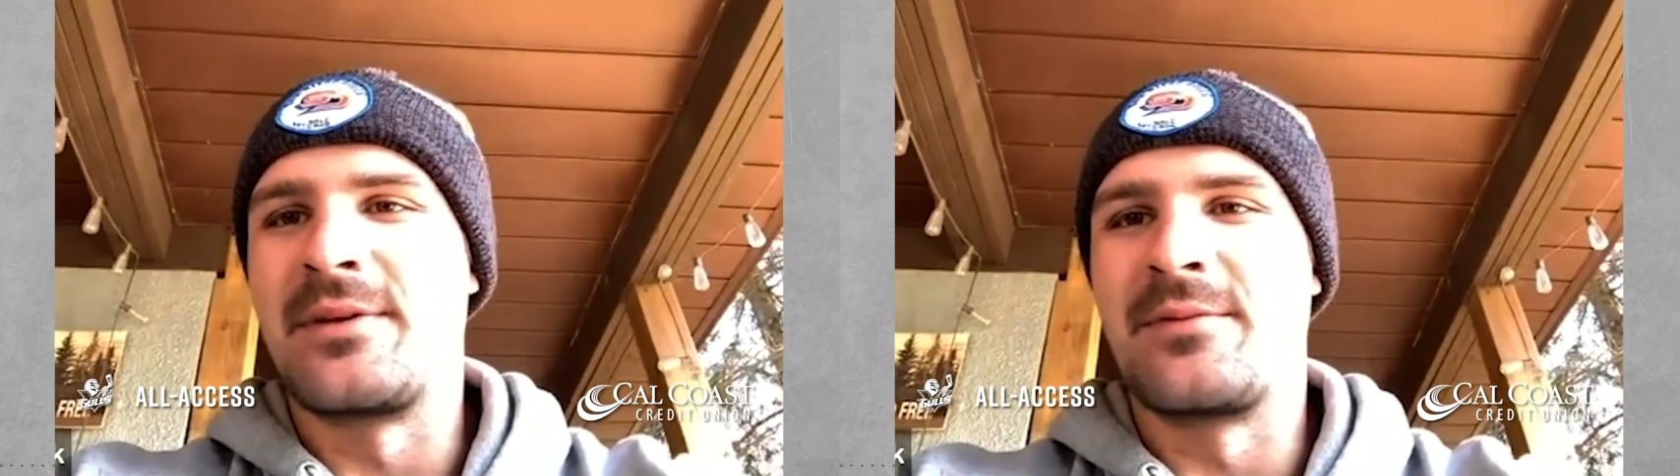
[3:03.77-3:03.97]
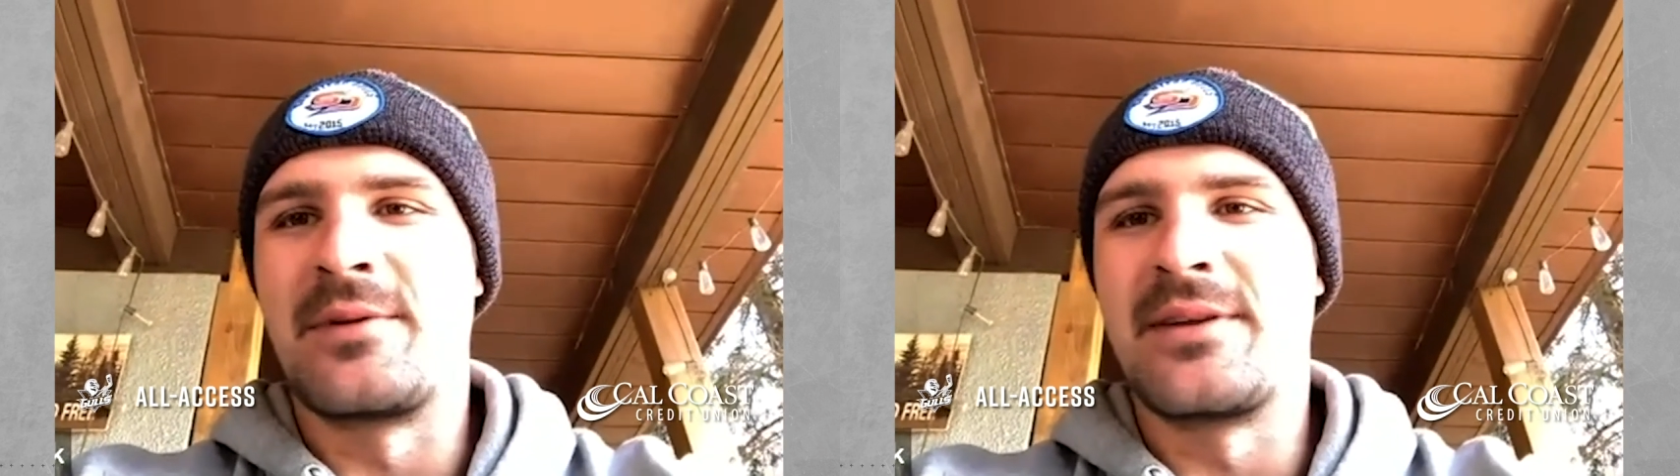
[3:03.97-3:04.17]

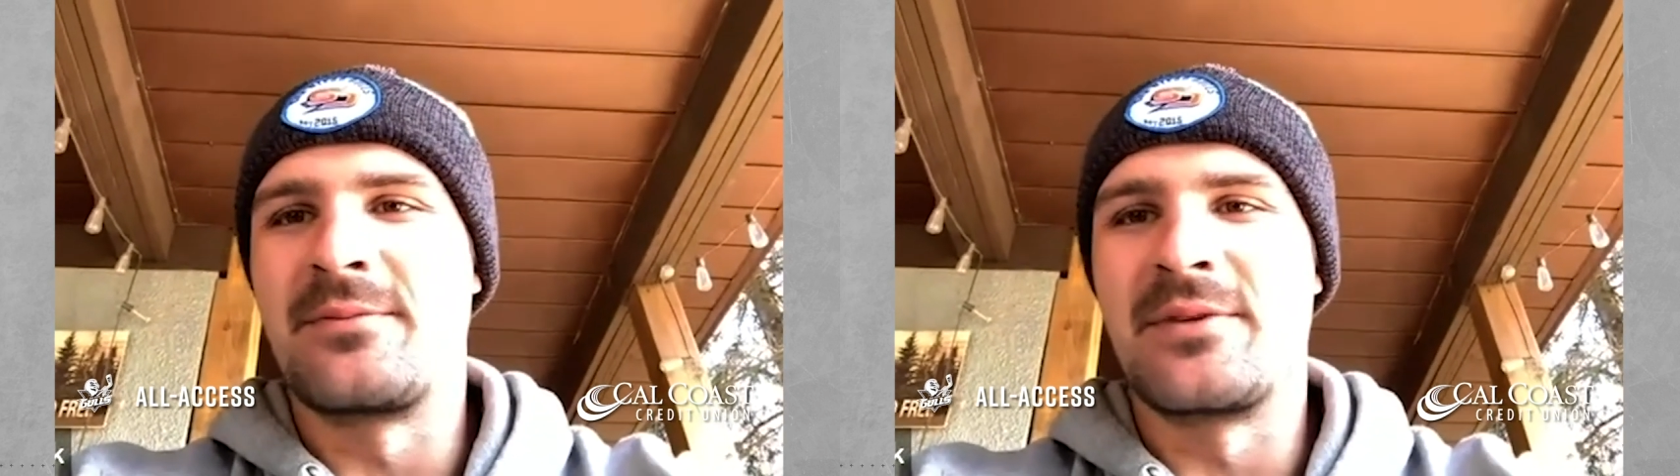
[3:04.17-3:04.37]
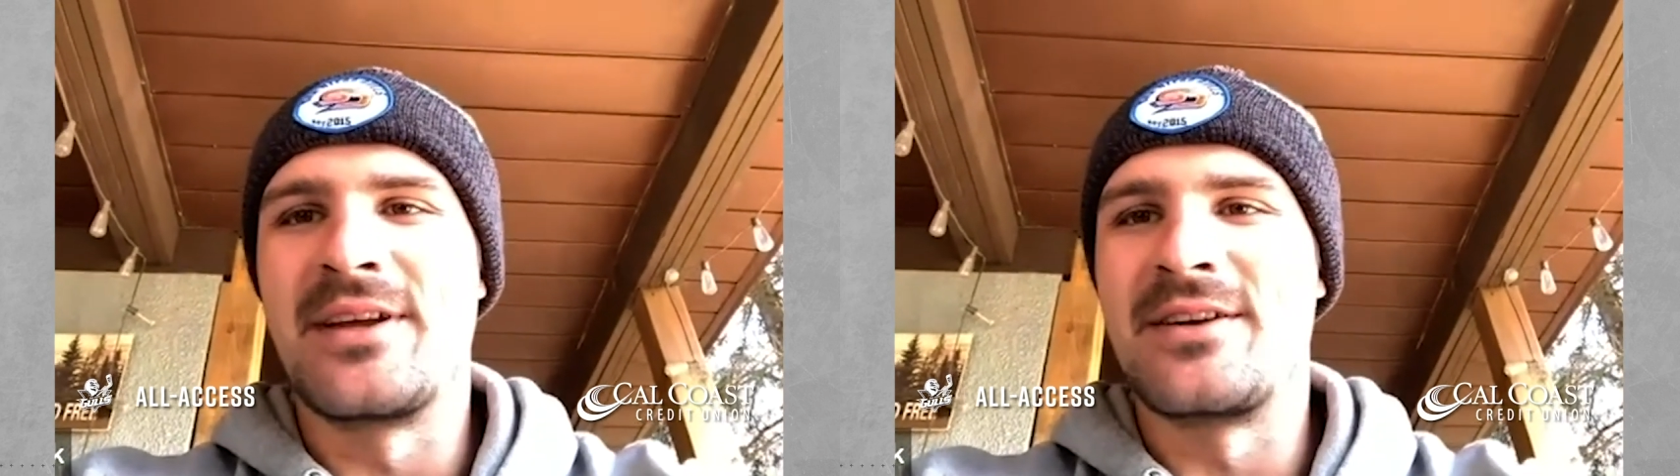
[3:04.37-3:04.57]
we
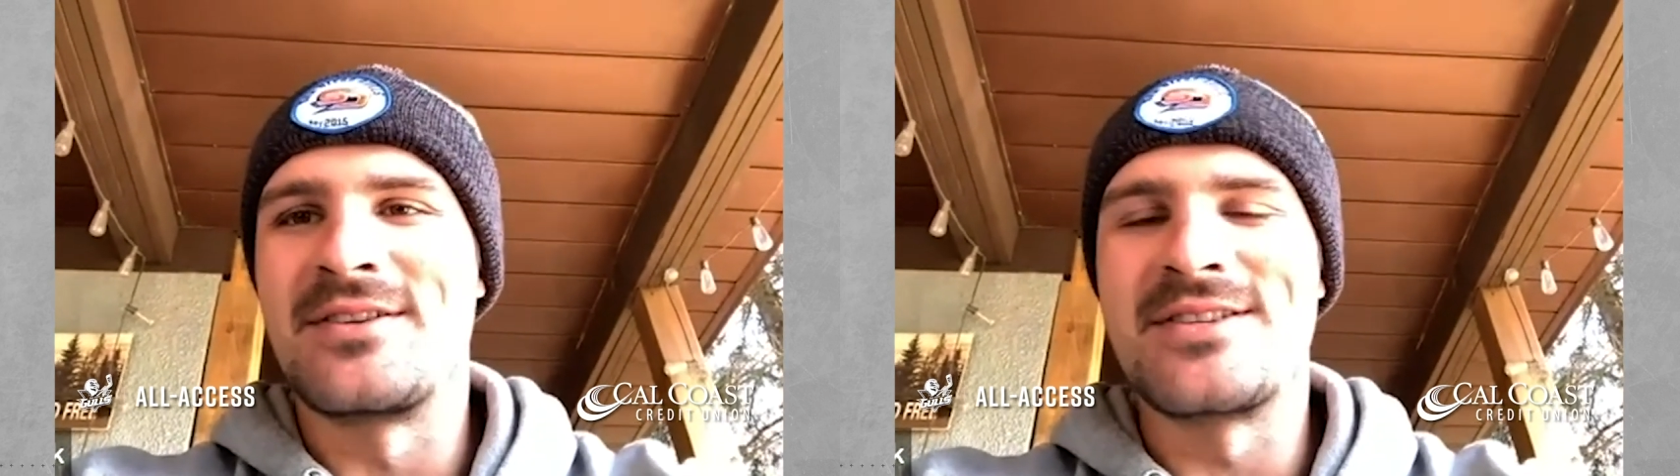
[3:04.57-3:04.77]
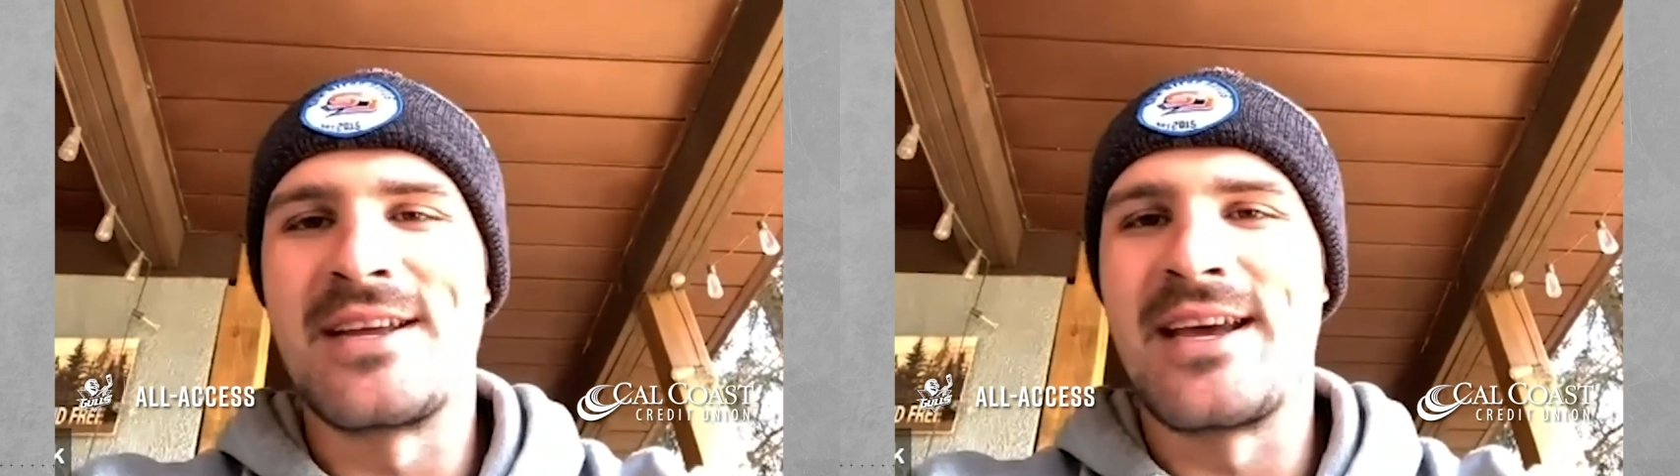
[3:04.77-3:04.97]
didn't really
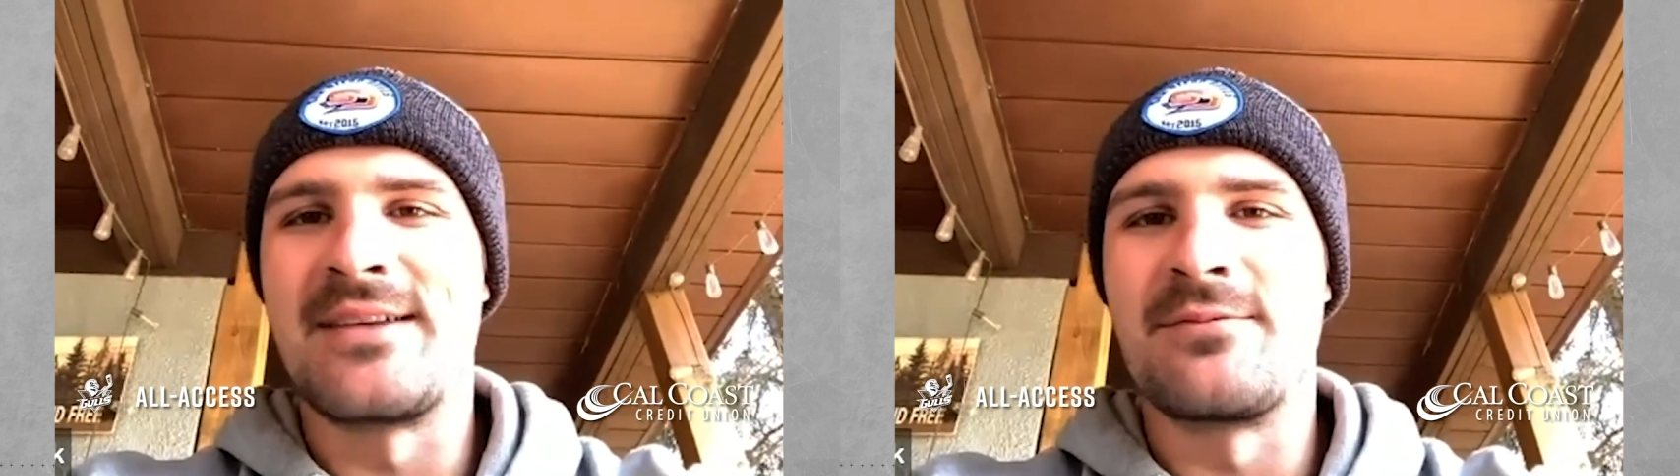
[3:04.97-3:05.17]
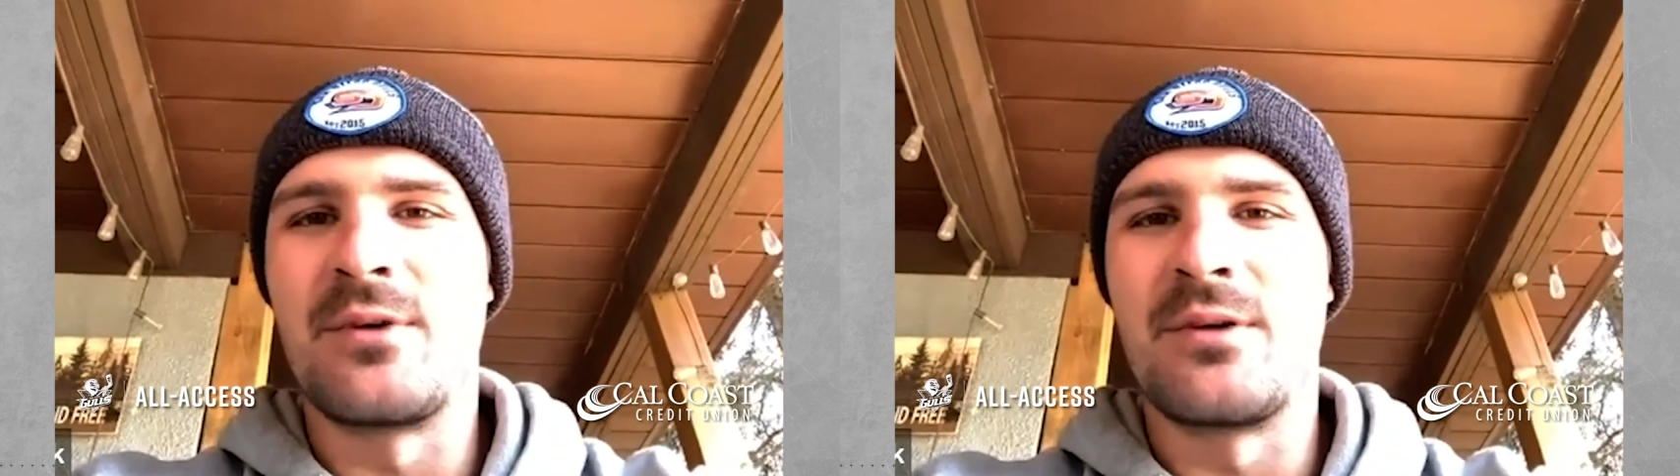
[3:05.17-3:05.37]

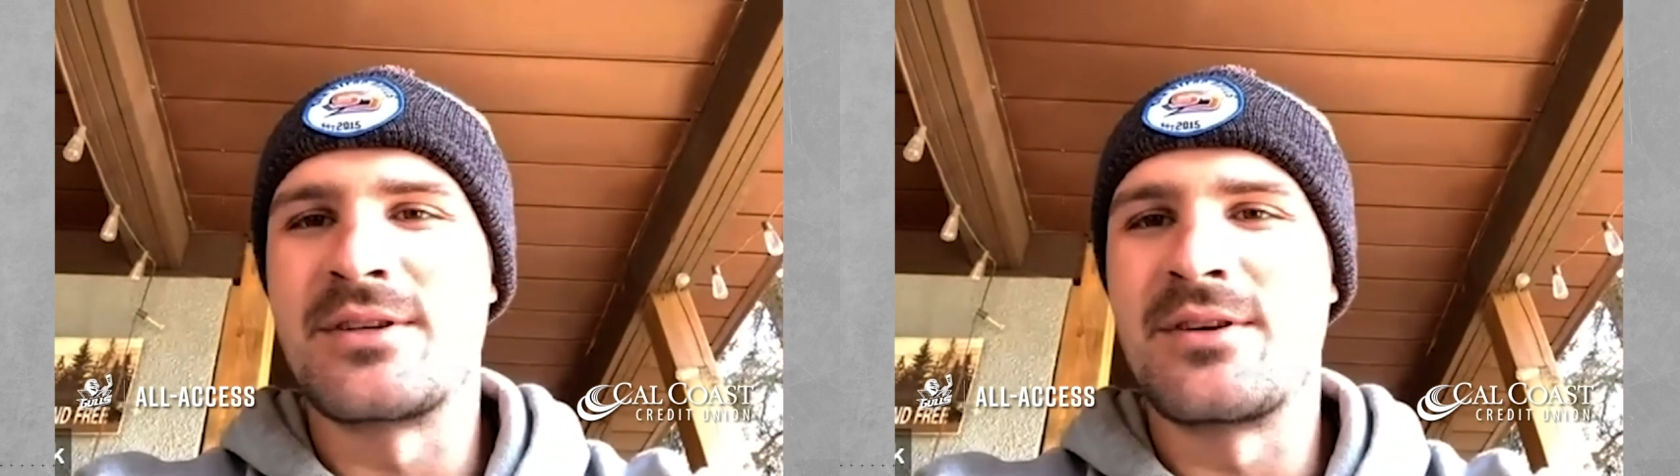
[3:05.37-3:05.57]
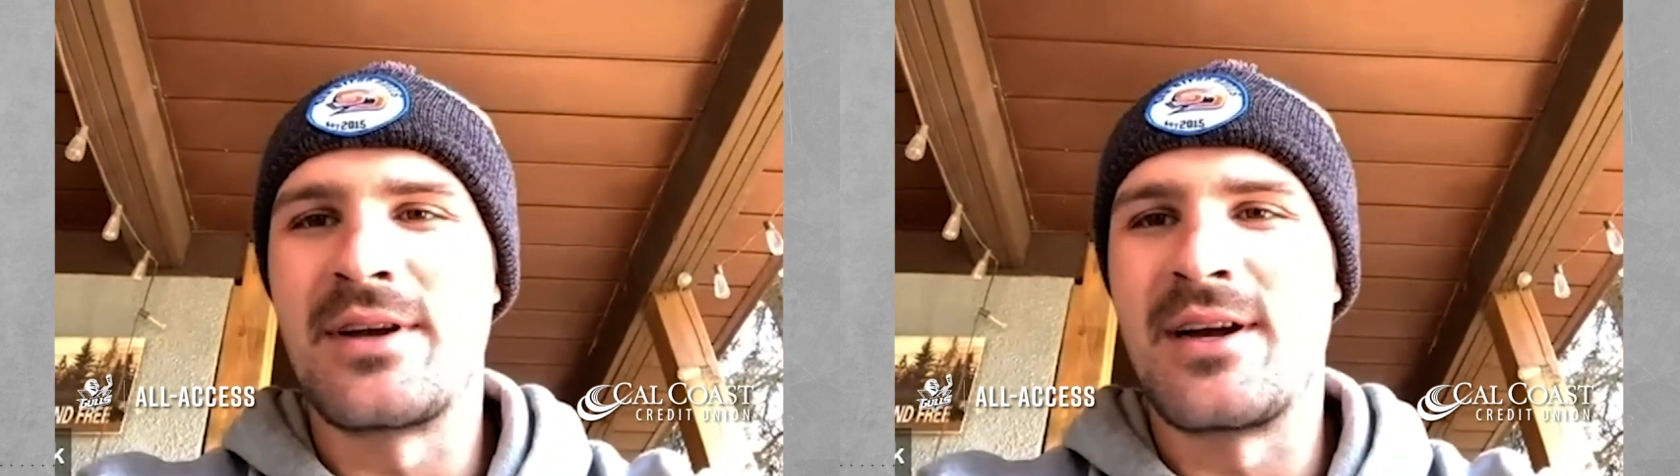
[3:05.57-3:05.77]
understand what
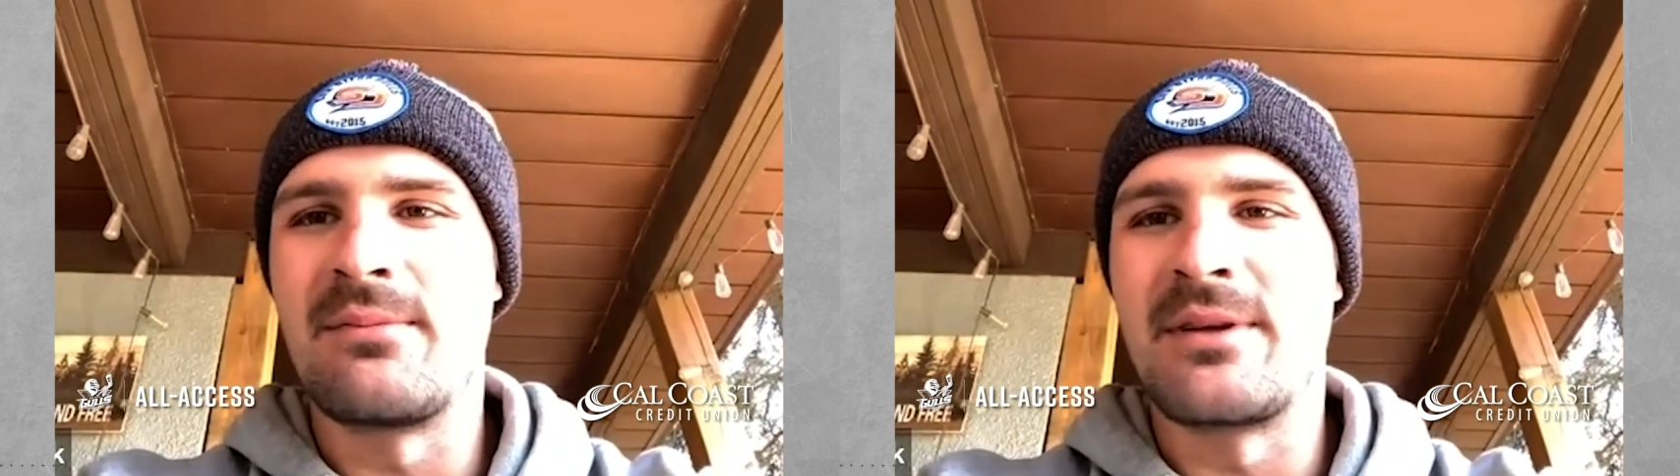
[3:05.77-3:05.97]
was going on,